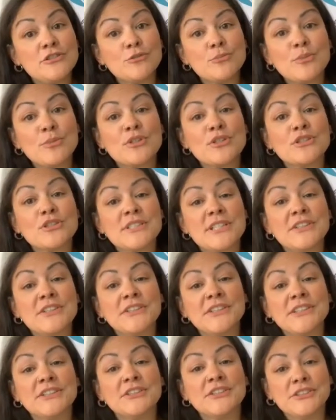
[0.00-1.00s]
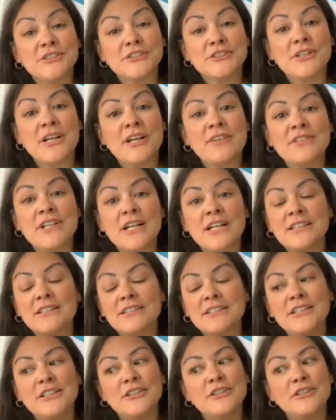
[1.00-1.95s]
reporters out there too. I've got,